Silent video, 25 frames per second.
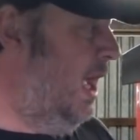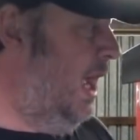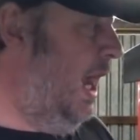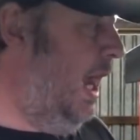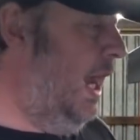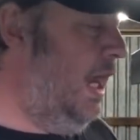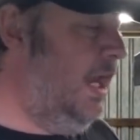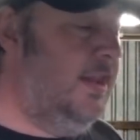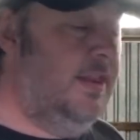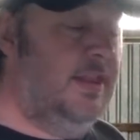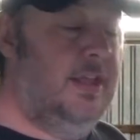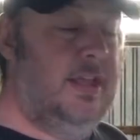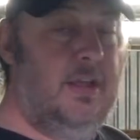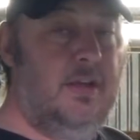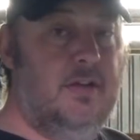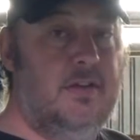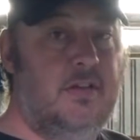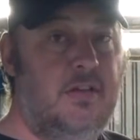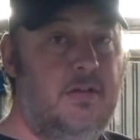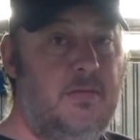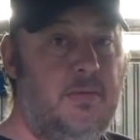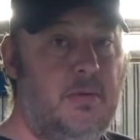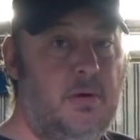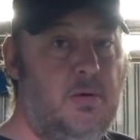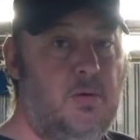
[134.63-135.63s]
Anything
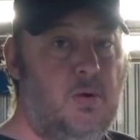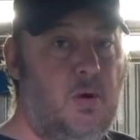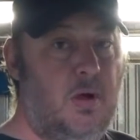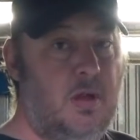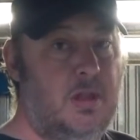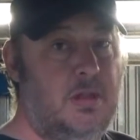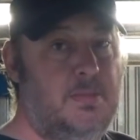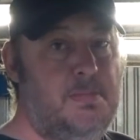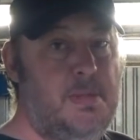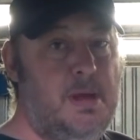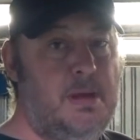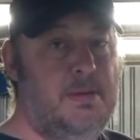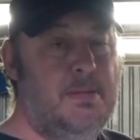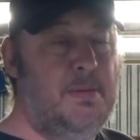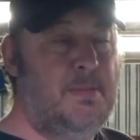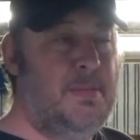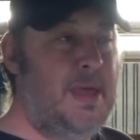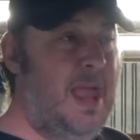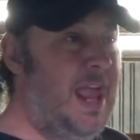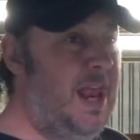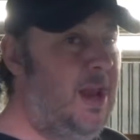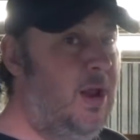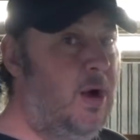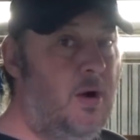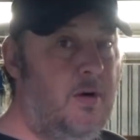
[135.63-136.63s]
else requires minimum
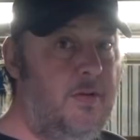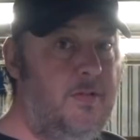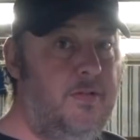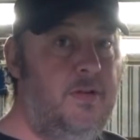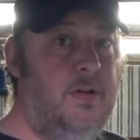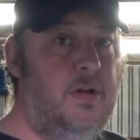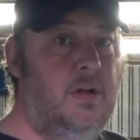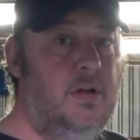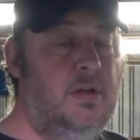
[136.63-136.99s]
head off,